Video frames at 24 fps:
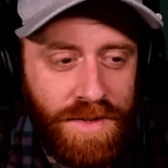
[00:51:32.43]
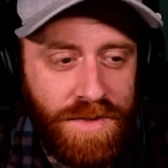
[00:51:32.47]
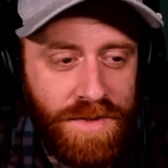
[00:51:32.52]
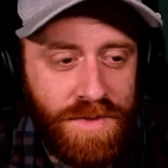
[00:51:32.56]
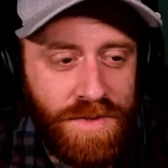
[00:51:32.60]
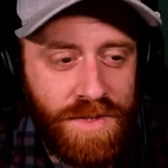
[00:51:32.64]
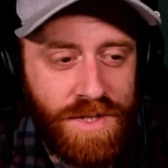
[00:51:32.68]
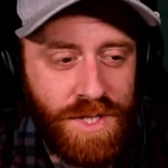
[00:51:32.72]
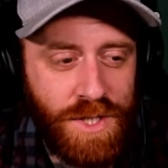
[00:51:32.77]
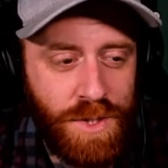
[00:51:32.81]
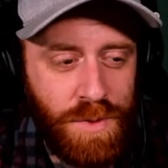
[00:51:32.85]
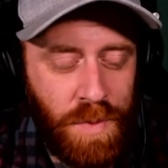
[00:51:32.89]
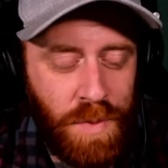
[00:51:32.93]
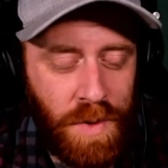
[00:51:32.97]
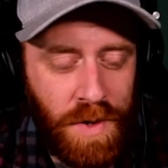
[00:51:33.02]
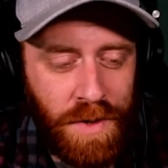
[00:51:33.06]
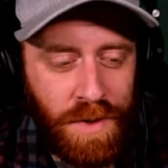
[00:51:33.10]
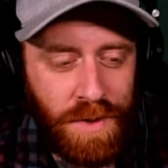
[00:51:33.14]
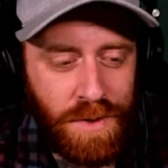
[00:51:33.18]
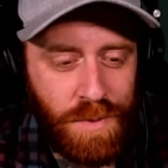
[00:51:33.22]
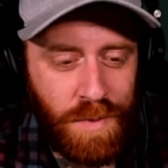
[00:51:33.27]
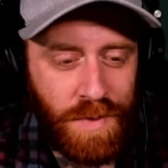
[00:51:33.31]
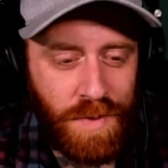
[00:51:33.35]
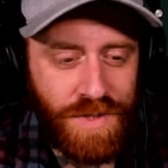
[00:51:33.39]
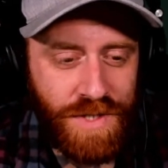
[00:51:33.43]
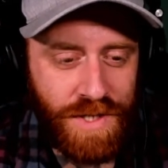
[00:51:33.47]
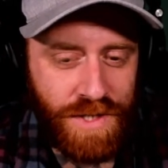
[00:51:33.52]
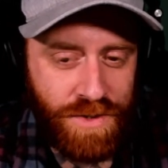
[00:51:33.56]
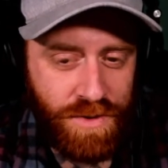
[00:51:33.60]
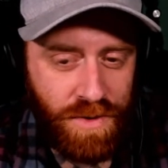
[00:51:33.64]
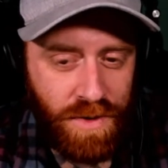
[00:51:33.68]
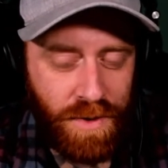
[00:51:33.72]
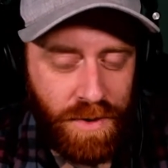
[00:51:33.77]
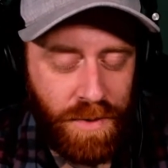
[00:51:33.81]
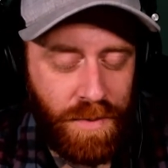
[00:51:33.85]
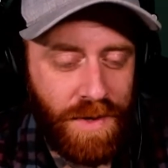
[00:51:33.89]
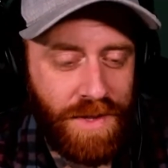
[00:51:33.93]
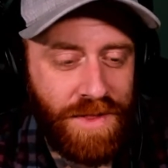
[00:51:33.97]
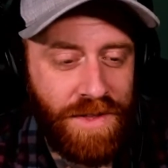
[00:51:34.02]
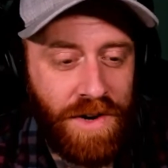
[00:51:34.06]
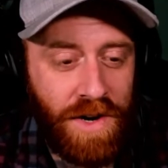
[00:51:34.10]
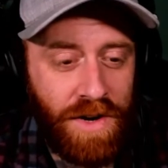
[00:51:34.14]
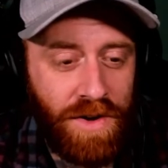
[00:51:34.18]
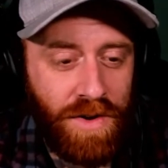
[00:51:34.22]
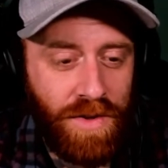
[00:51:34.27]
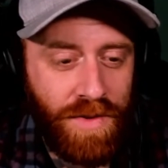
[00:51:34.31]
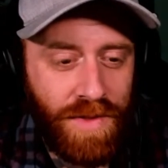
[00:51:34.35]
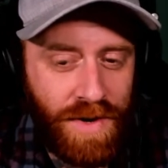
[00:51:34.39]
This is one of those ones I struggle with, and
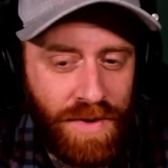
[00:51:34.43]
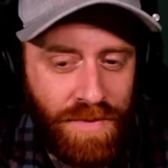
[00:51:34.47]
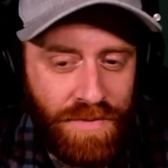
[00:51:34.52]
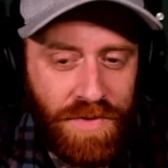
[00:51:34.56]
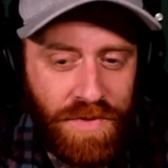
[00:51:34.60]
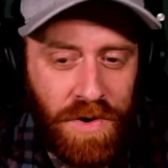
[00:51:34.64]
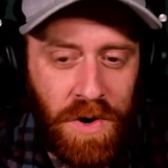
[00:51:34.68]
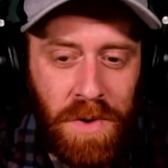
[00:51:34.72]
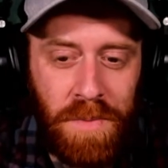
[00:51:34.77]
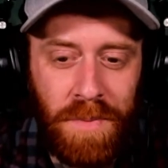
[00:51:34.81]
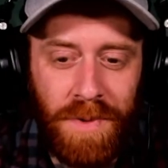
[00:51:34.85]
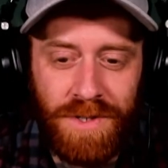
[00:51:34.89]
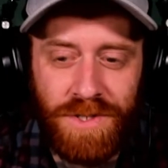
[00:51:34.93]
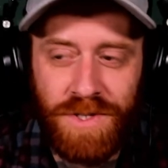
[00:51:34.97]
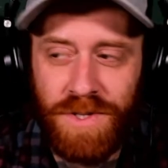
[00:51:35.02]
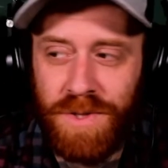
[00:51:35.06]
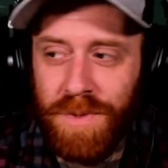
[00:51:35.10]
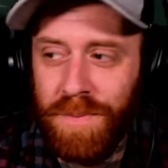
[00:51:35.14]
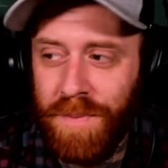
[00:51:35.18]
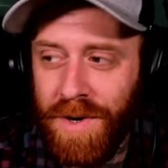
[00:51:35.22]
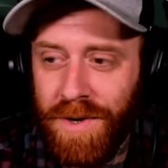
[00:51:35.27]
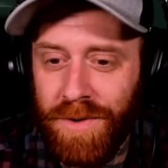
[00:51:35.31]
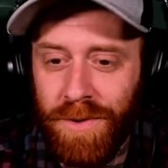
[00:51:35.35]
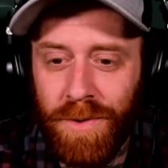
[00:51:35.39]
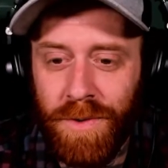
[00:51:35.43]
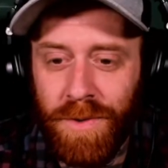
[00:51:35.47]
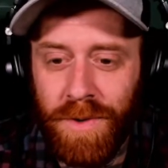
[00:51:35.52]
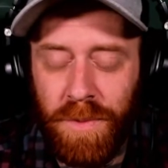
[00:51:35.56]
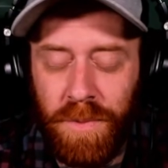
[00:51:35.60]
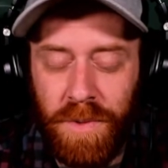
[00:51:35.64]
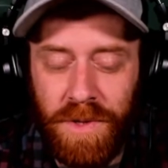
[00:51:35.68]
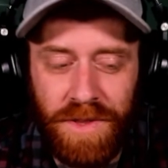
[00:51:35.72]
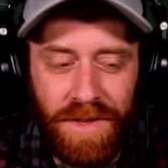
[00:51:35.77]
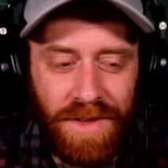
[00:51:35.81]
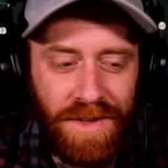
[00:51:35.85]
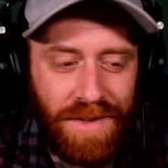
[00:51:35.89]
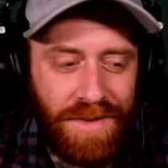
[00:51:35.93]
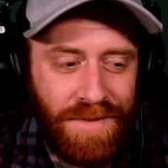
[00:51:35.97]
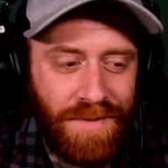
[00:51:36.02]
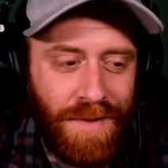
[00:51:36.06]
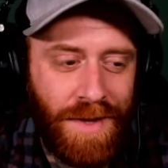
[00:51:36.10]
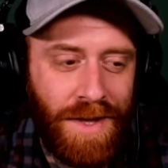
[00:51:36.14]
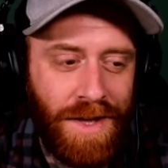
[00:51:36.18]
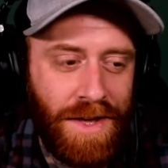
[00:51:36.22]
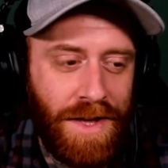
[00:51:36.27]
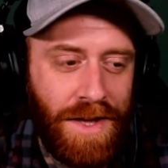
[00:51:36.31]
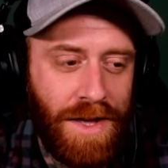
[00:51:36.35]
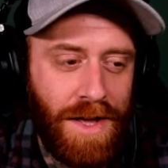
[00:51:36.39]
I know that I'm very much in the minority with it.
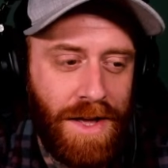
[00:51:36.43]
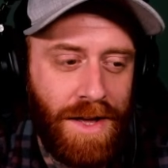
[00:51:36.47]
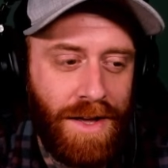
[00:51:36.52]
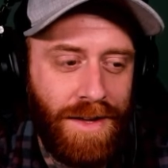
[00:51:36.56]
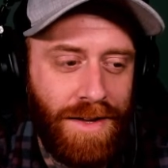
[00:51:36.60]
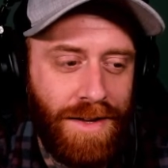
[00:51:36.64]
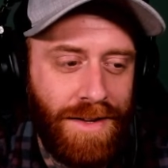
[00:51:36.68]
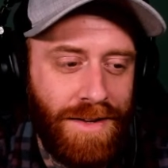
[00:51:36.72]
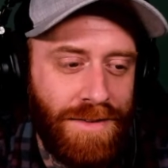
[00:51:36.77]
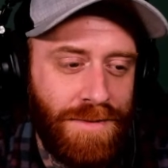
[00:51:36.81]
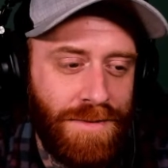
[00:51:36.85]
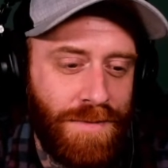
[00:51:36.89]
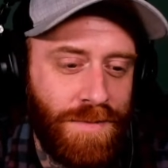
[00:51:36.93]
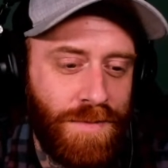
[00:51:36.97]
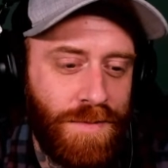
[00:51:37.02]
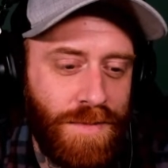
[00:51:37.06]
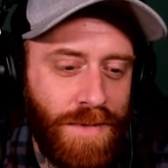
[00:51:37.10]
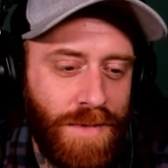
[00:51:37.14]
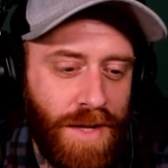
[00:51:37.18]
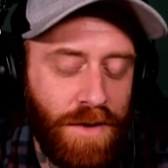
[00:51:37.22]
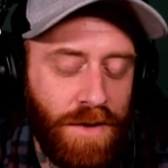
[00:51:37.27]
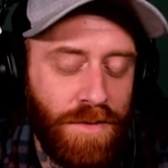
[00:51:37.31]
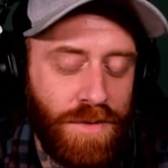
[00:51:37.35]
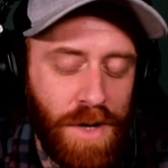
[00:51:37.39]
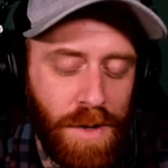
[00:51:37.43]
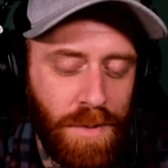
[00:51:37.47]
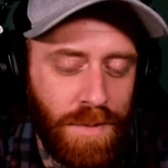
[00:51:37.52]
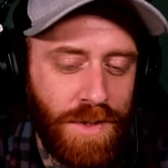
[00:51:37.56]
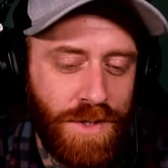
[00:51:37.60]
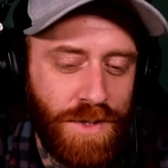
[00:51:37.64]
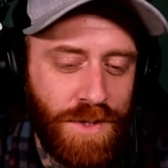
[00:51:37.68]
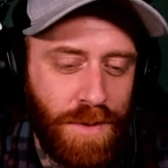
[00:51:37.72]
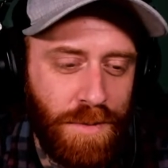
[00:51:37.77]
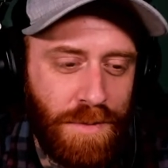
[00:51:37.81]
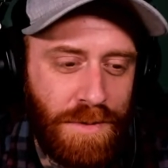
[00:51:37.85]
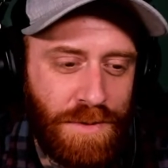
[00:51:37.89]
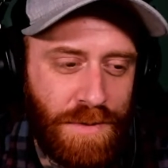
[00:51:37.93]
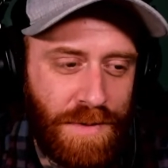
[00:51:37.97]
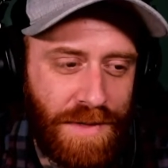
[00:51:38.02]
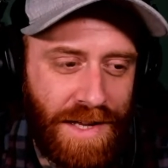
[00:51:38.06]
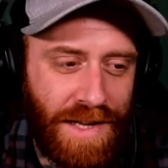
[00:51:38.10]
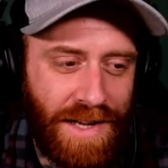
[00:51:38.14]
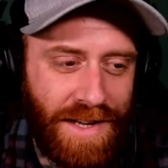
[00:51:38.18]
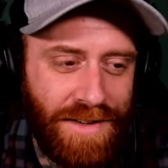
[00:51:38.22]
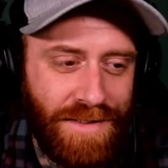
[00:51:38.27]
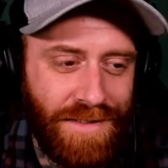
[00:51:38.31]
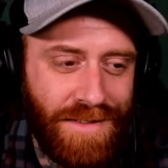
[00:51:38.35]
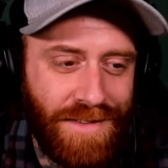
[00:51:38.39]
And I've come to terms with that.